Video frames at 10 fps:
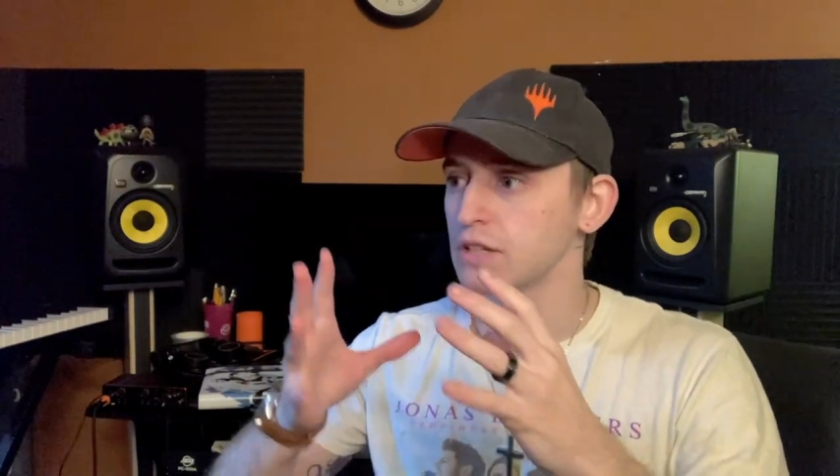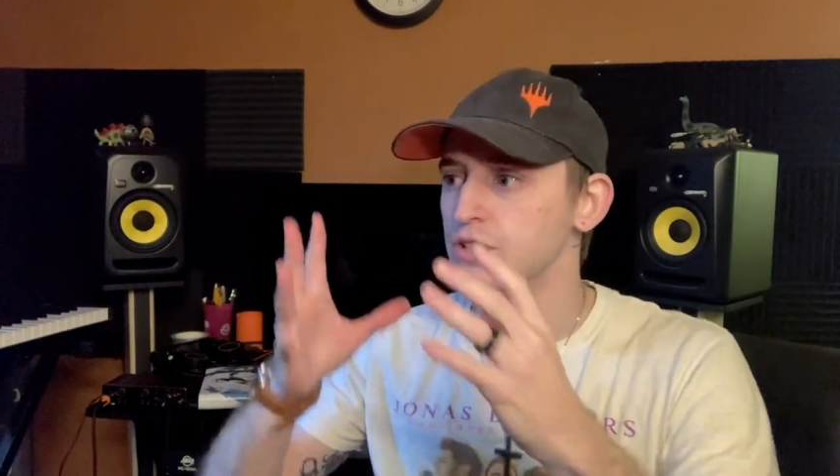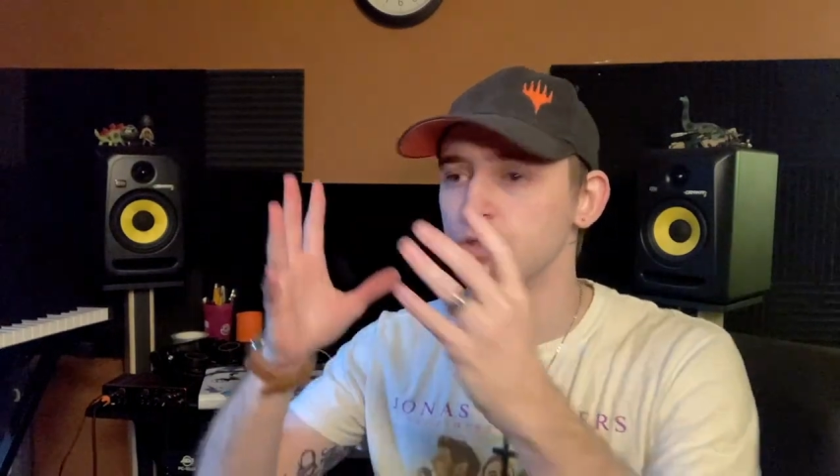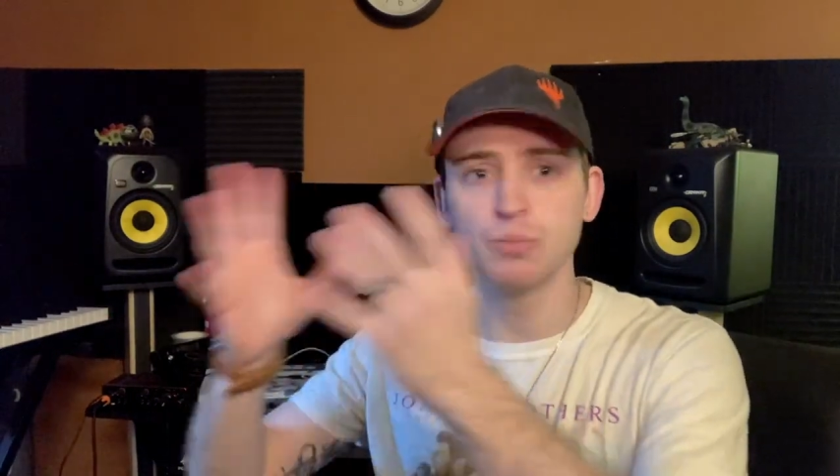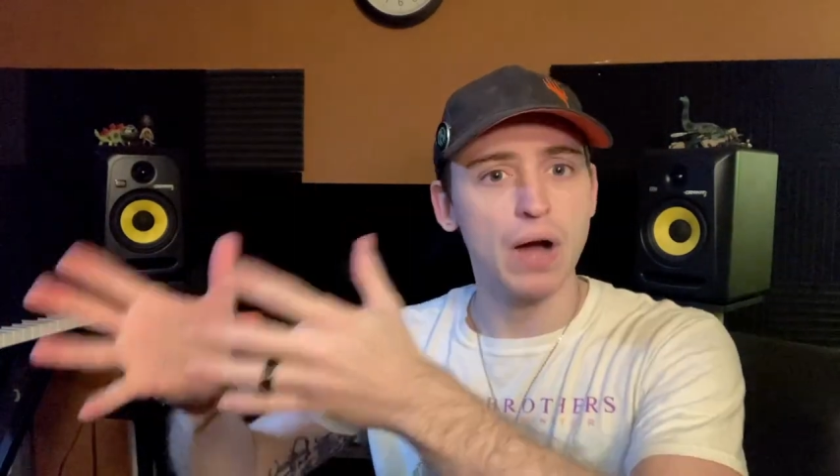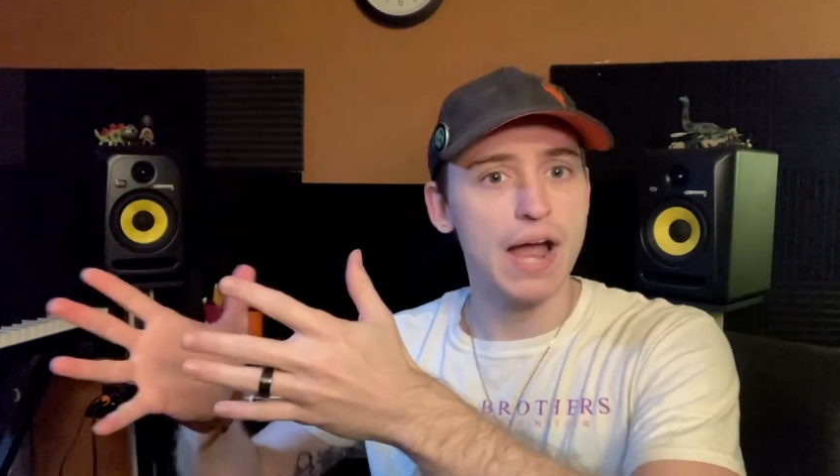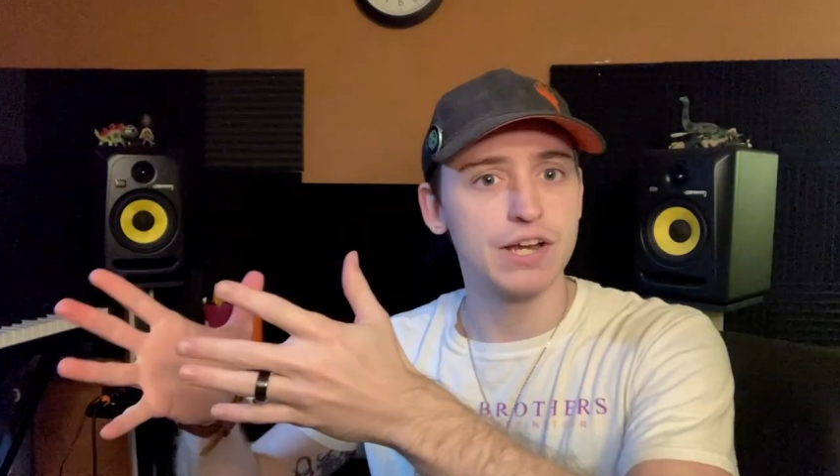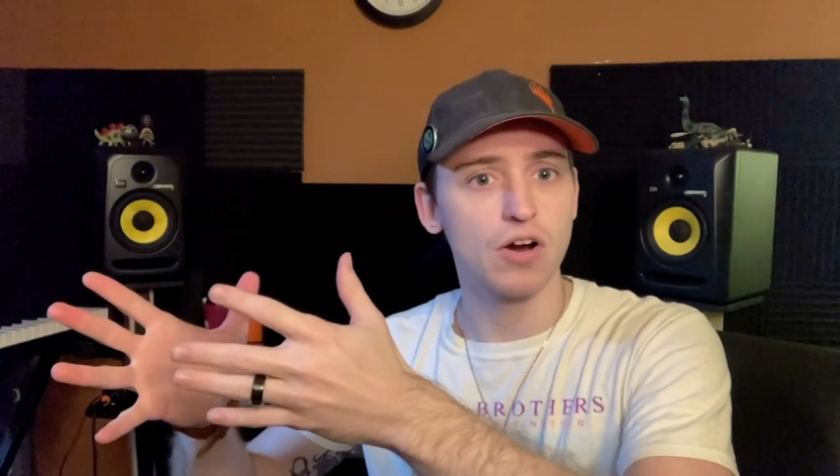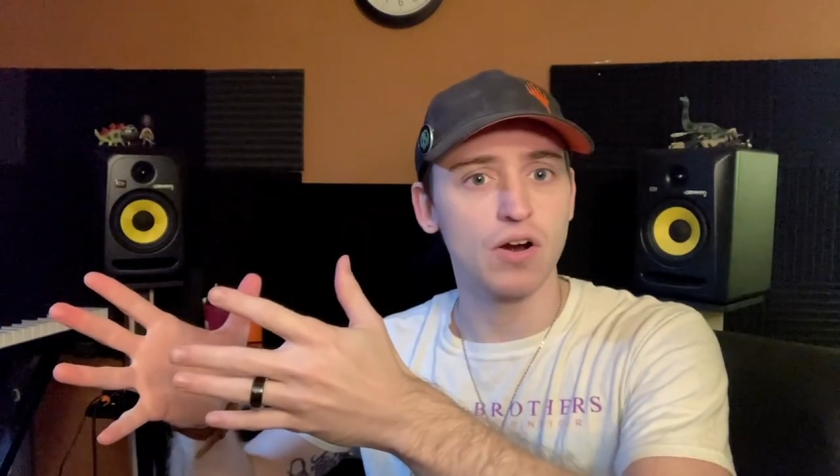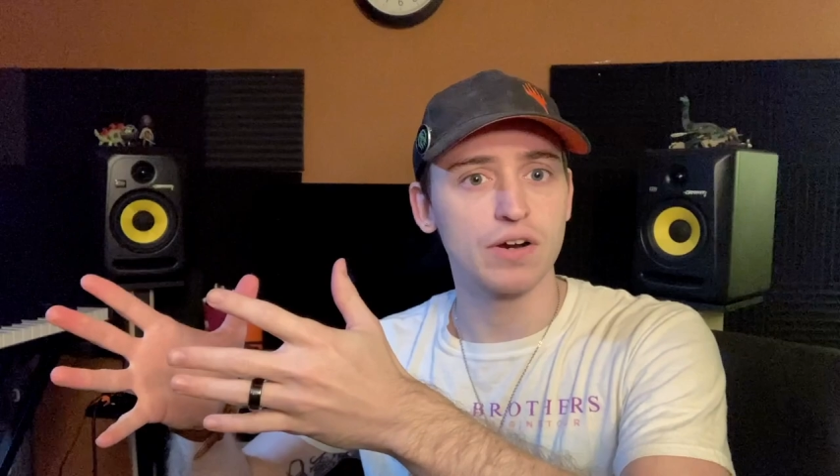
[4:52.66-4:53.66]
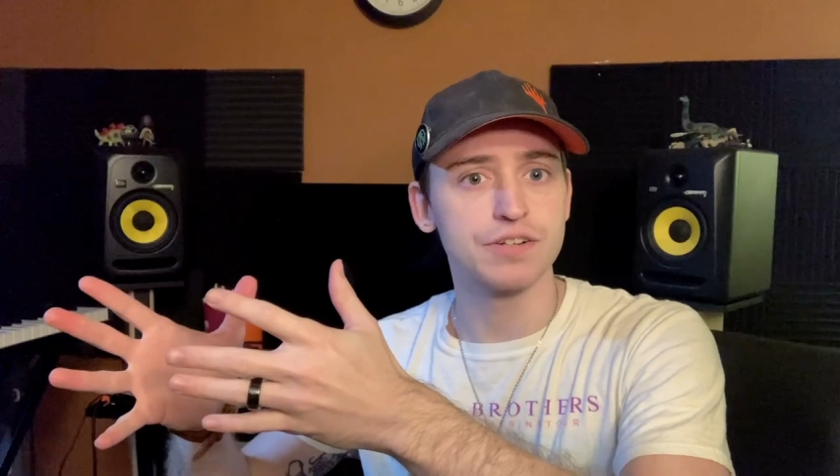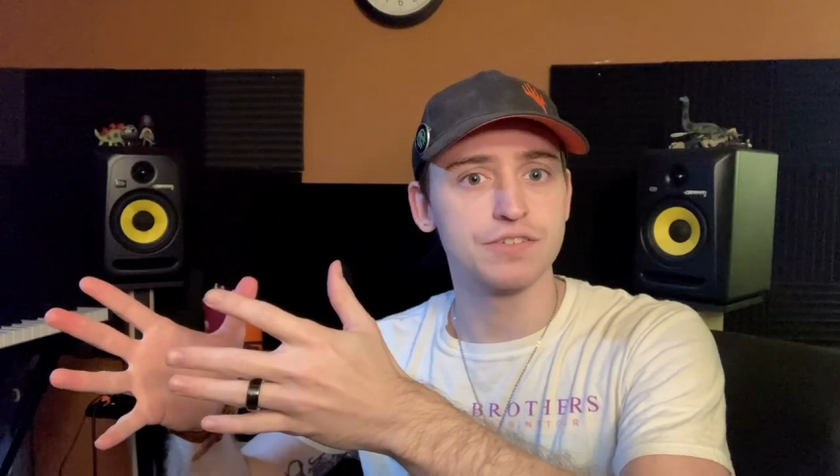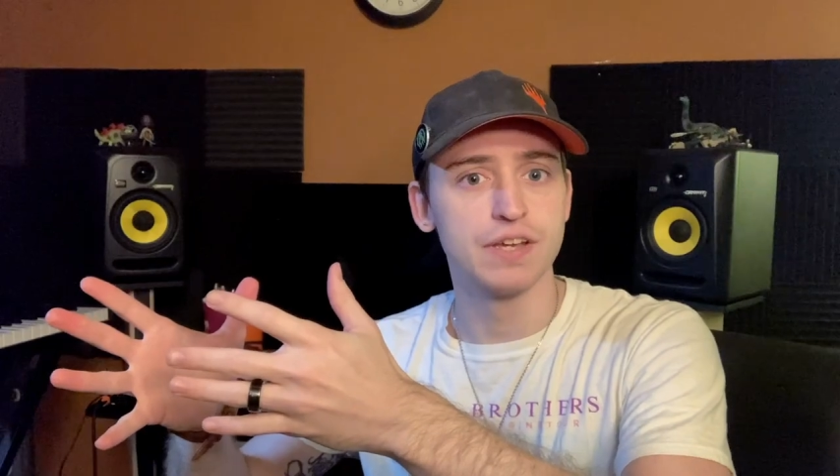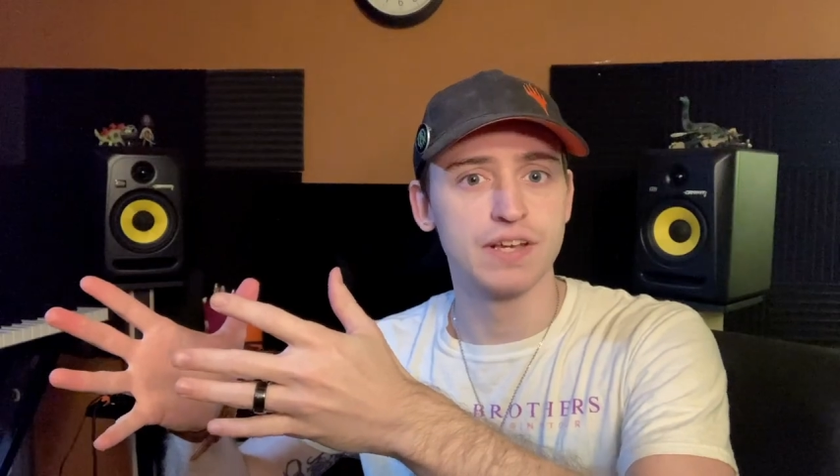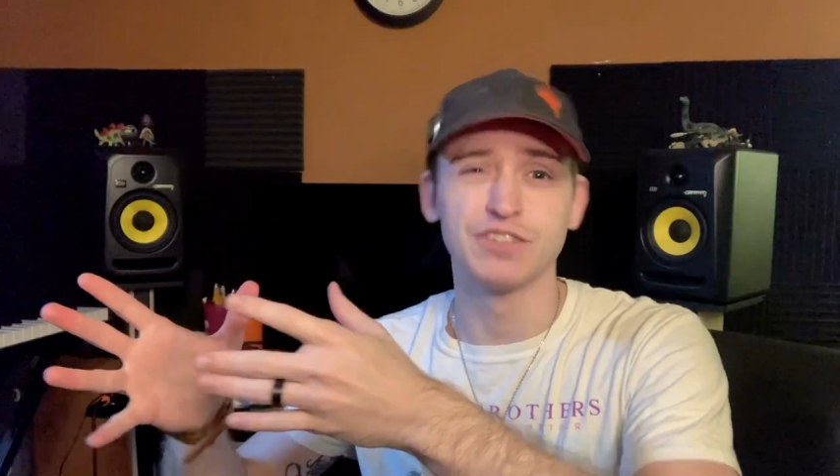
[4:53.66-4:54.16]
you buy
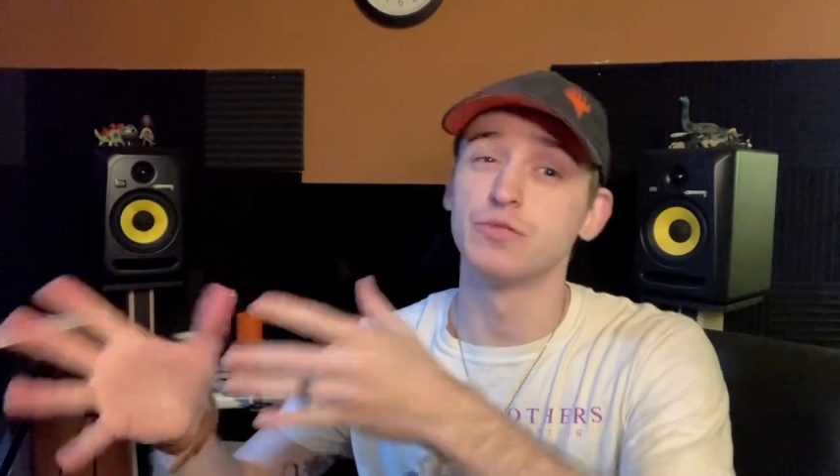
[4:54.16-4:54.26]
cards because